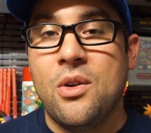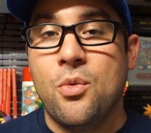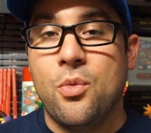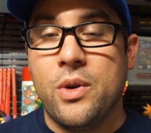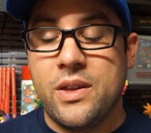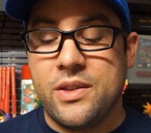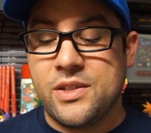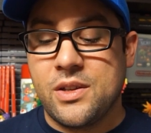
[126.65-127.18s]

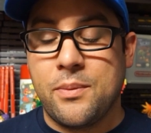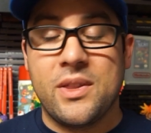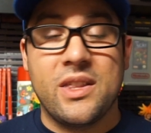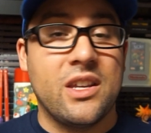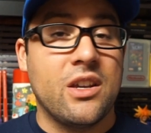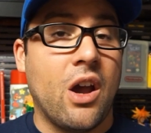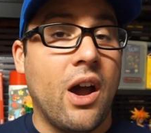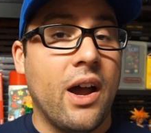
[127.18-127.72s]
with some of the
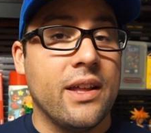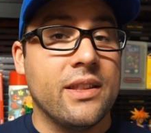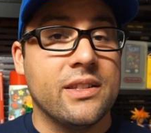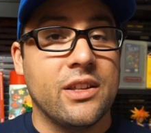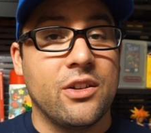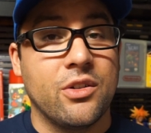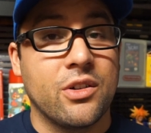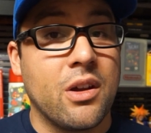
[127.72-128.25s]
cons
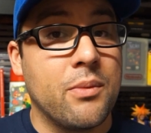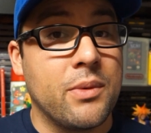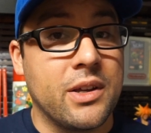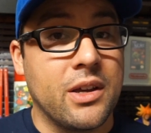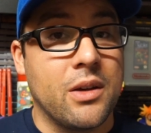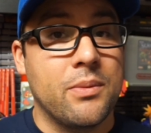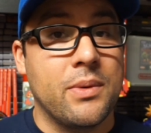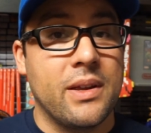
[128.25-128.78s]
that are coming
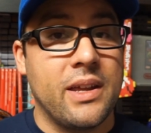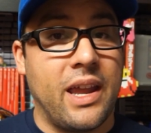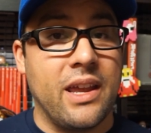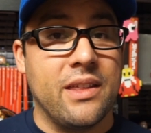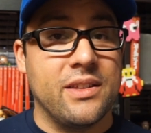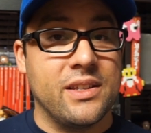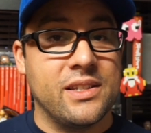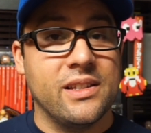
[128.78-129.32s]
up
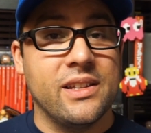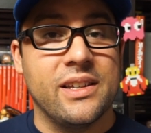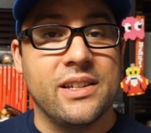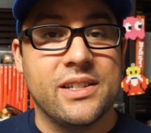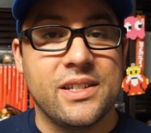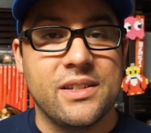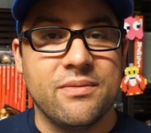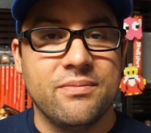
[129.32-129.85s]
in this
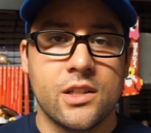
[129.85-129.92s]
list.